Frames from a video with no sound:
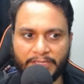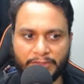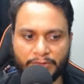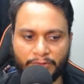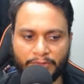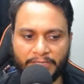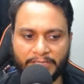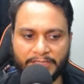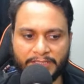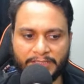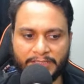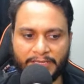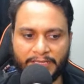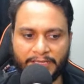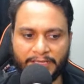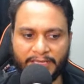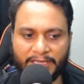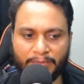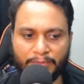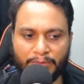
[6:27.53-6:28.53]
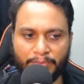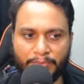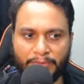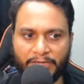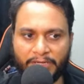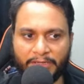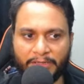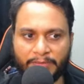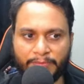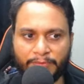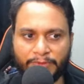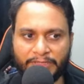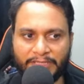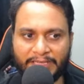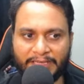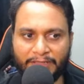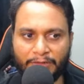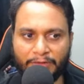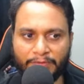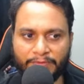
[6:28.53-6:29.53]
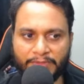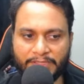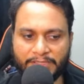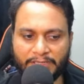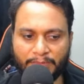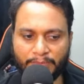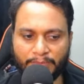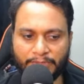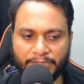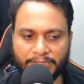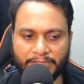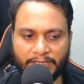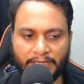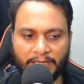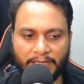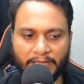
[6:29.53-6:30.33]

So yes, 3 can be paired up with any of these numbers.